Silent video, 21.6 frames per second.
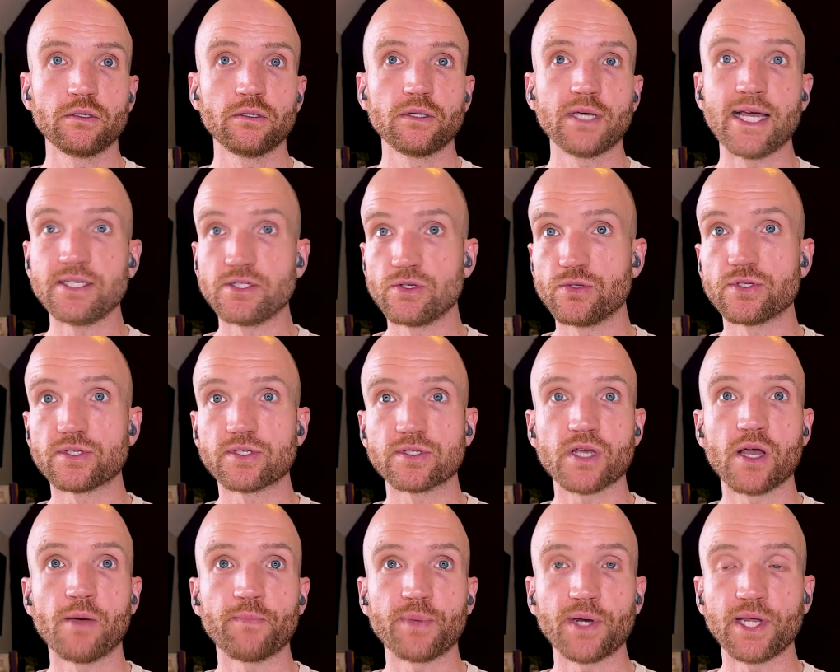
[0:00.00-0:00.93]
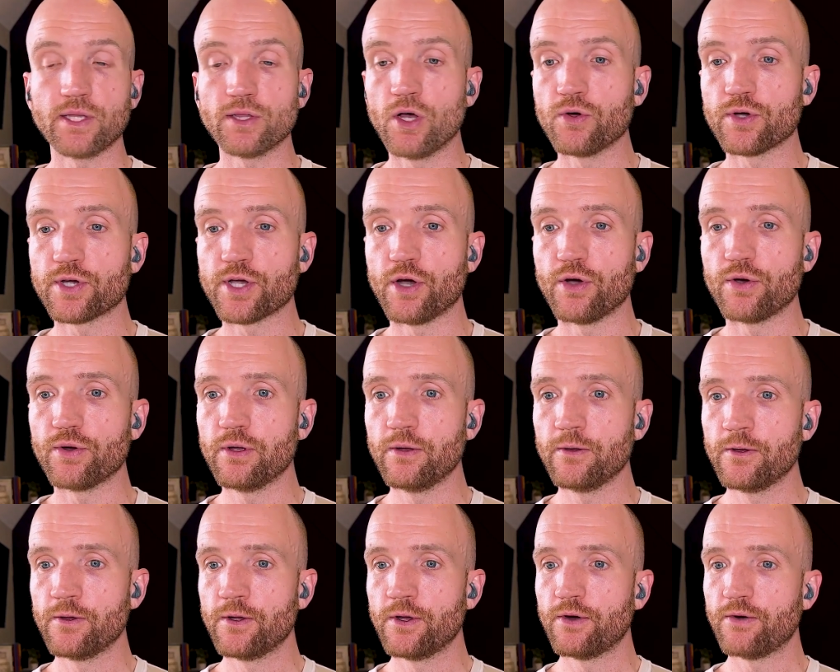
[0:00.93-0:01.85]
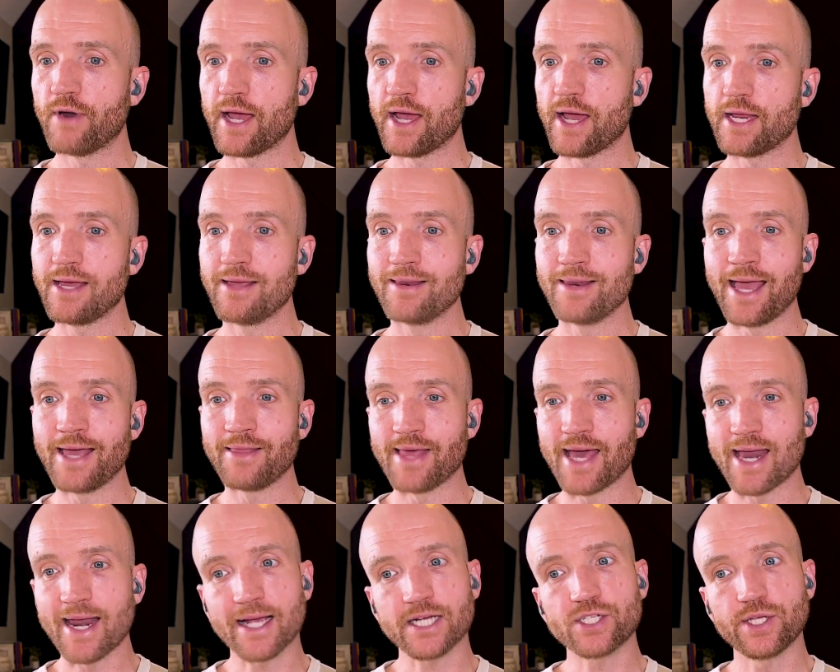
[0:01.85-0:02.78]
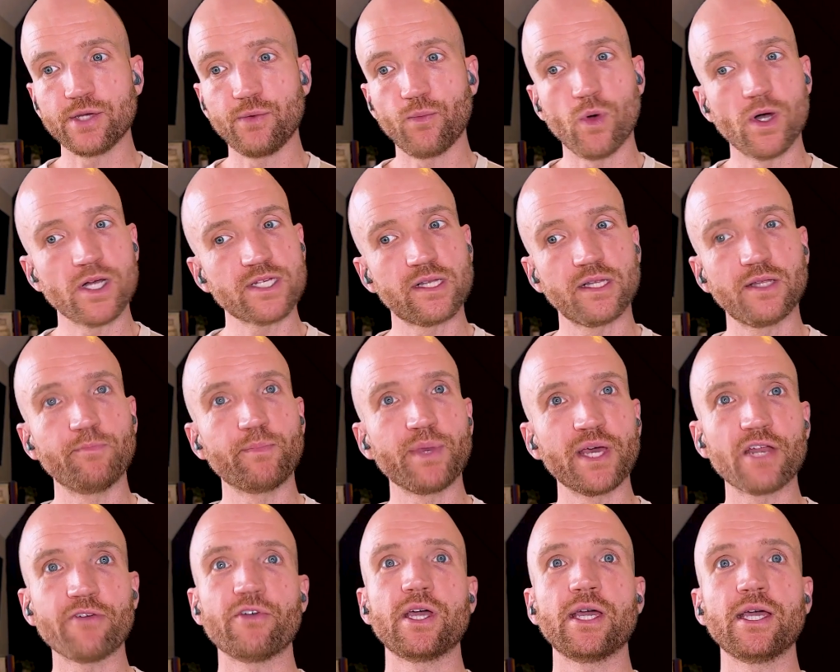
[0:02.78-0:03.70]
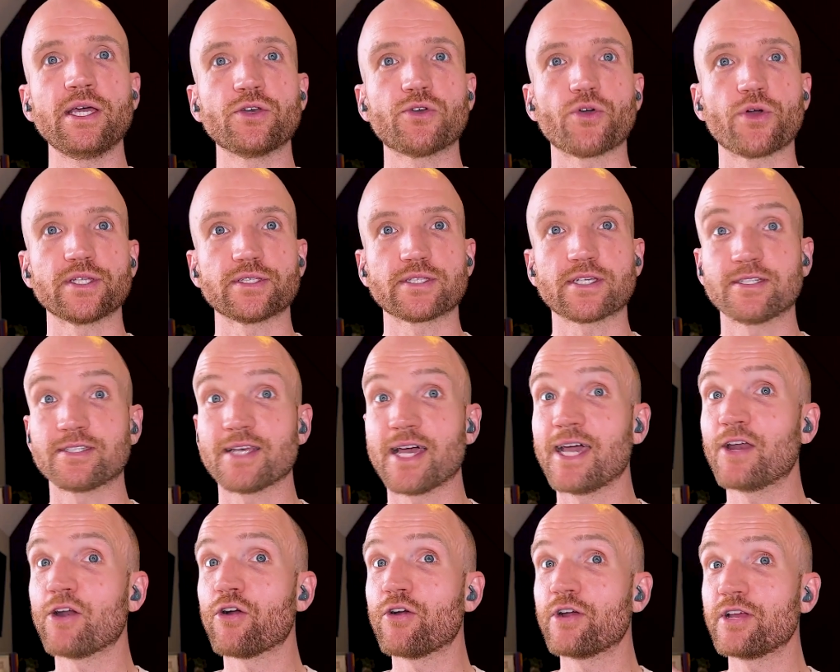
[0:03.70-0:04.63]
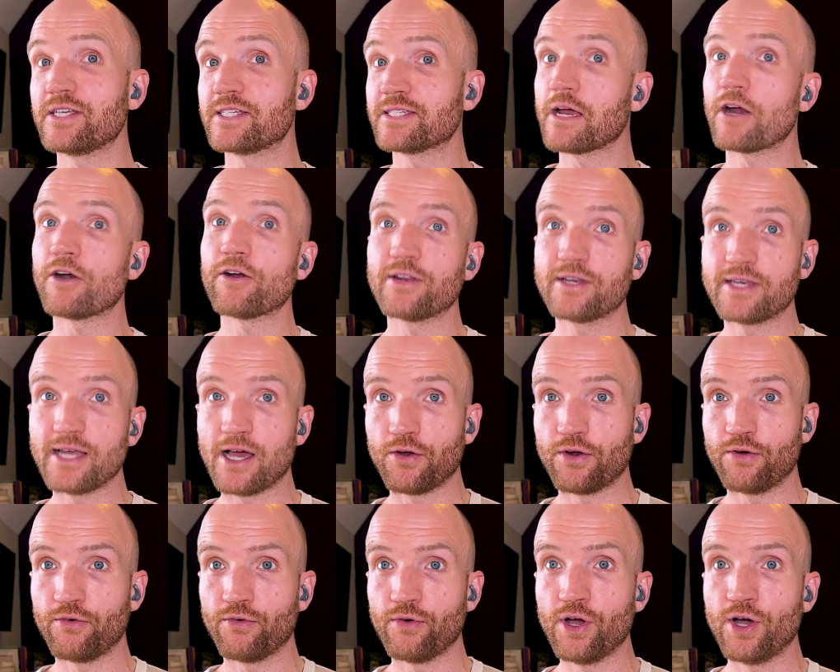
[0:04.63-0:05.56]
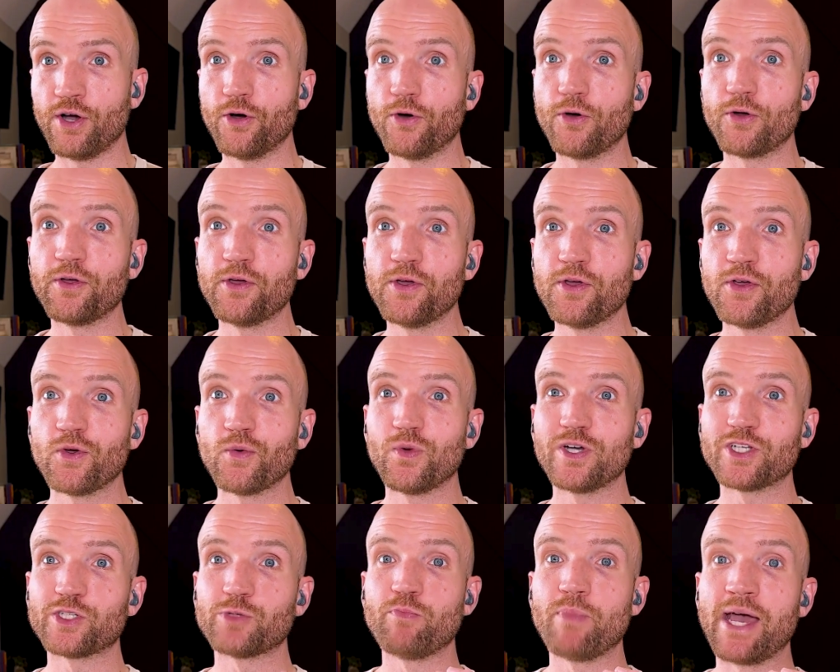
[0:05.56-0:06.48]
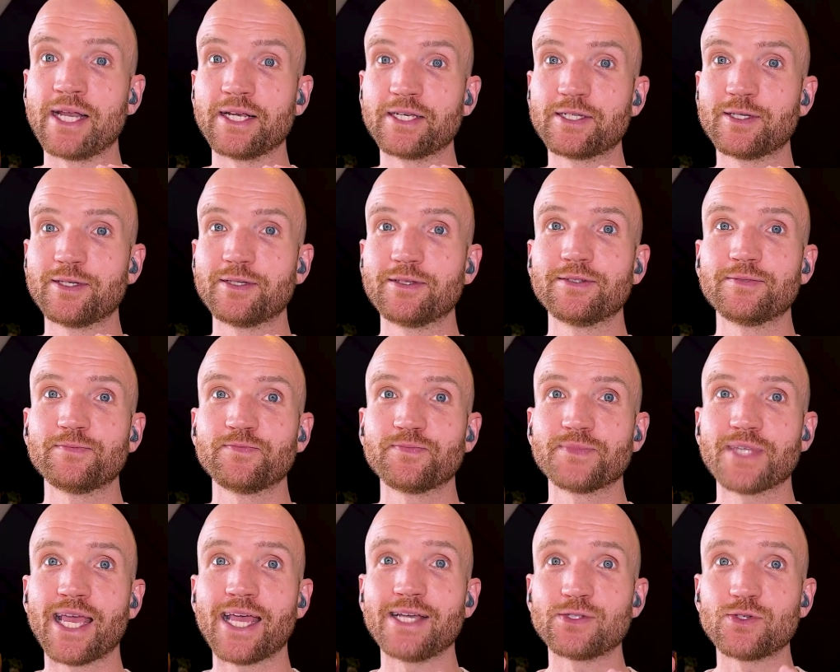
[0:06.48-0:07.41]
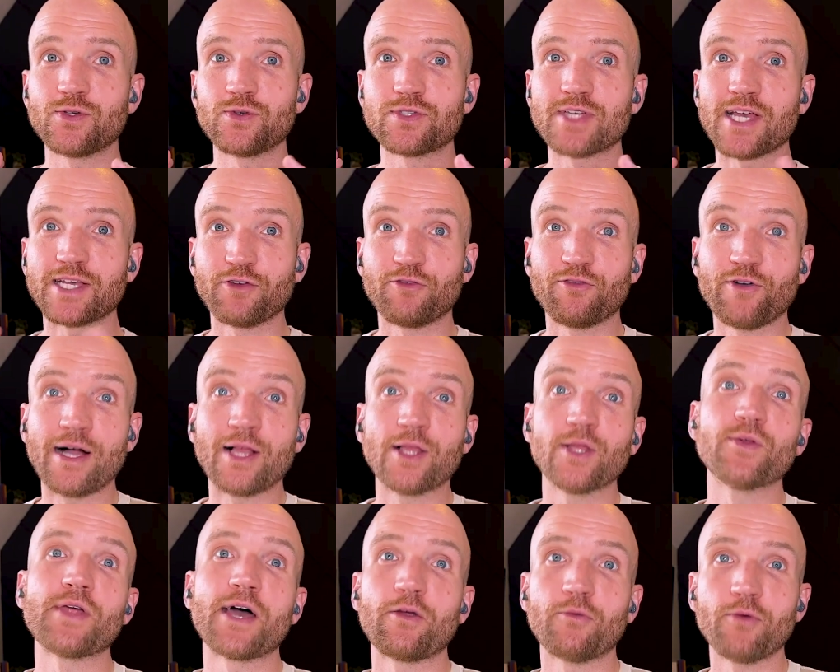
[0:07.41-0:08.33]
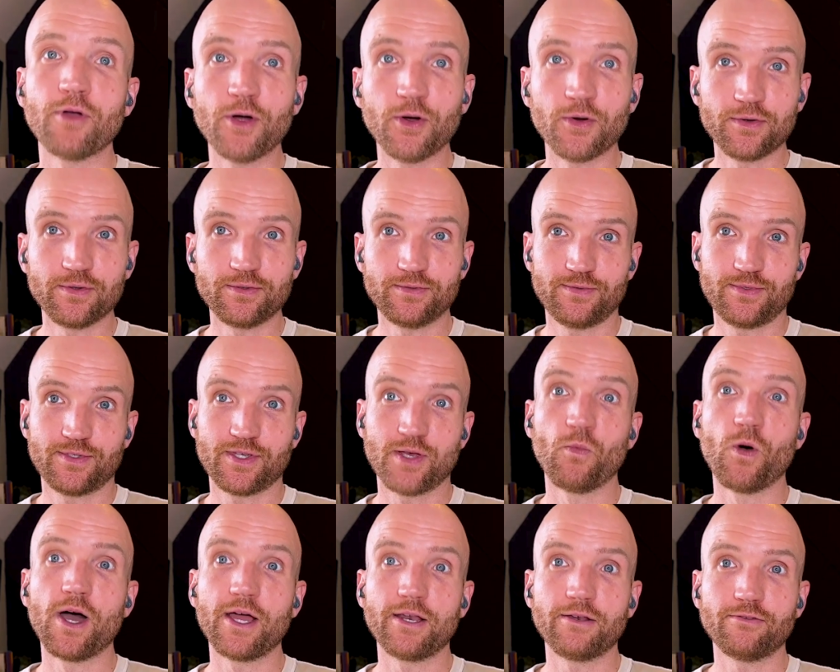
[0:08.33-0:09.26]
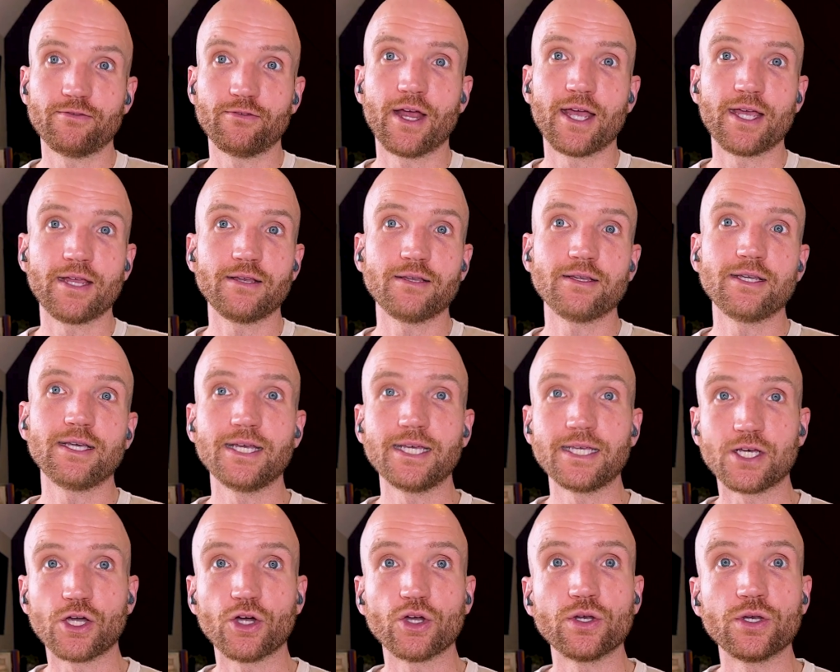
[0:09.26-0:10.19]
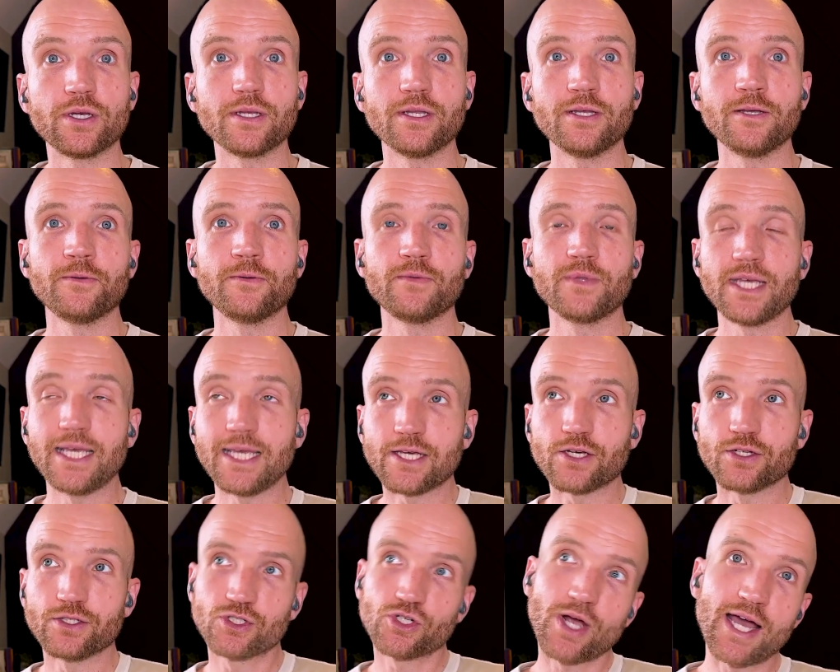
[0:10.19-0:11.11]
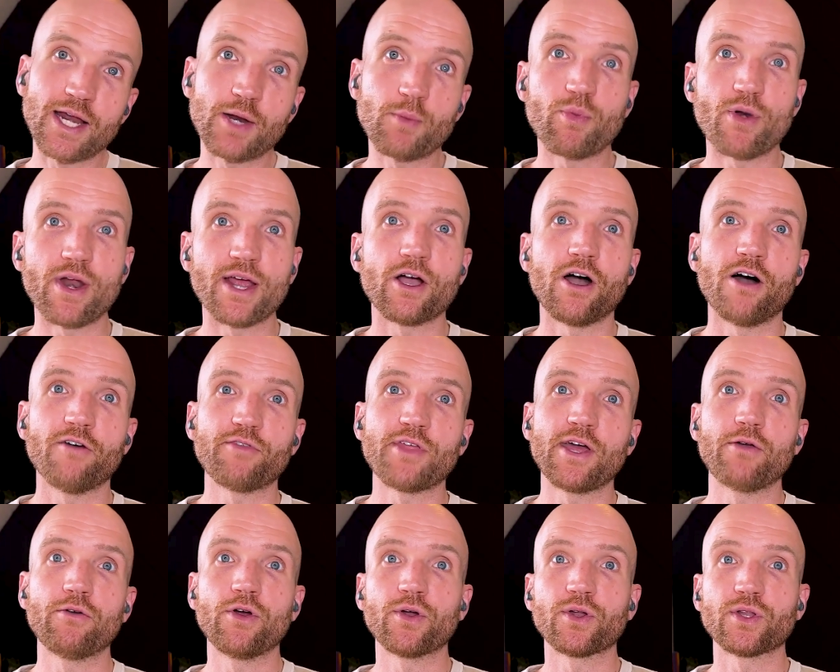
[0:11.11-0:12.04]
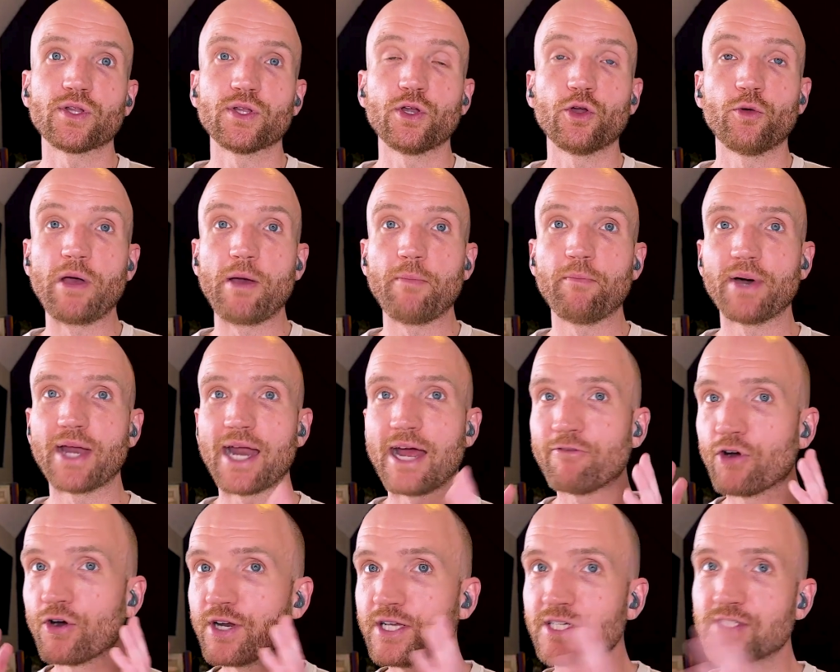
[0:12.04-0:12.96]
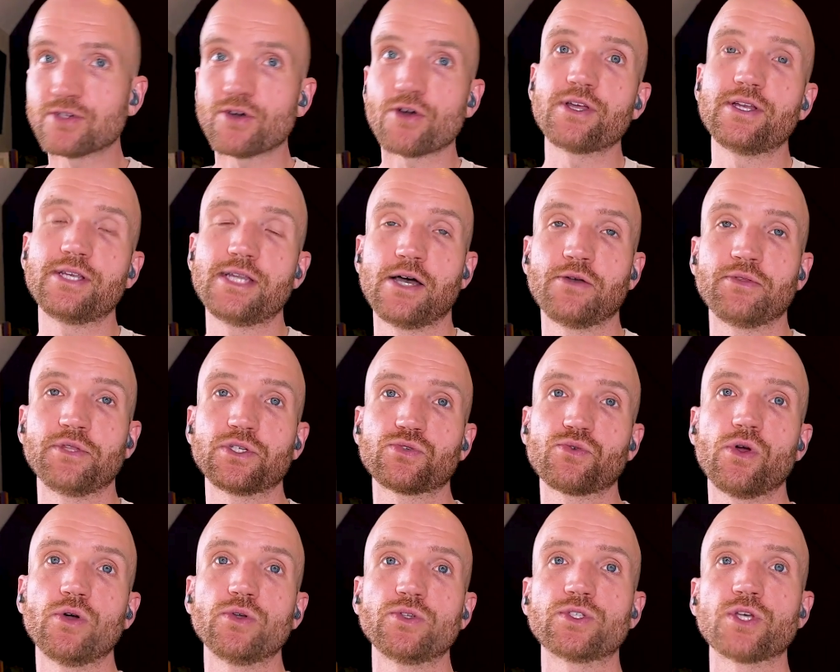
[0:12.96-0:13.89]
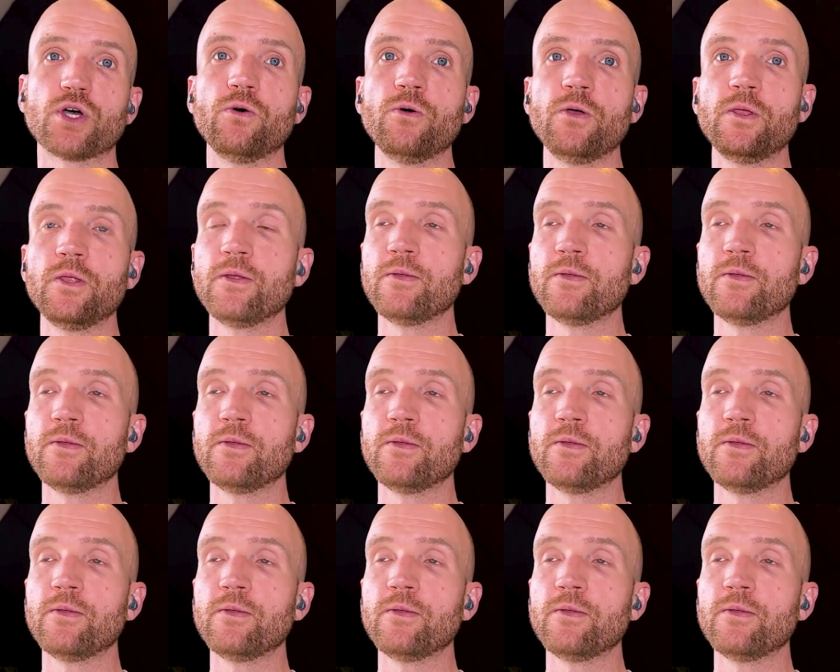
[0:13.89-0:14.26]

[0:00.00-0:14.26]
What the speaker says: Jesus's company, LowCode, right? And that actually was a bit of a hindrance, because I had already started down a road, which meant Jesus had to follow that road somewhat, right? He could try to break off that road a little bit, but I've already started down this road. So,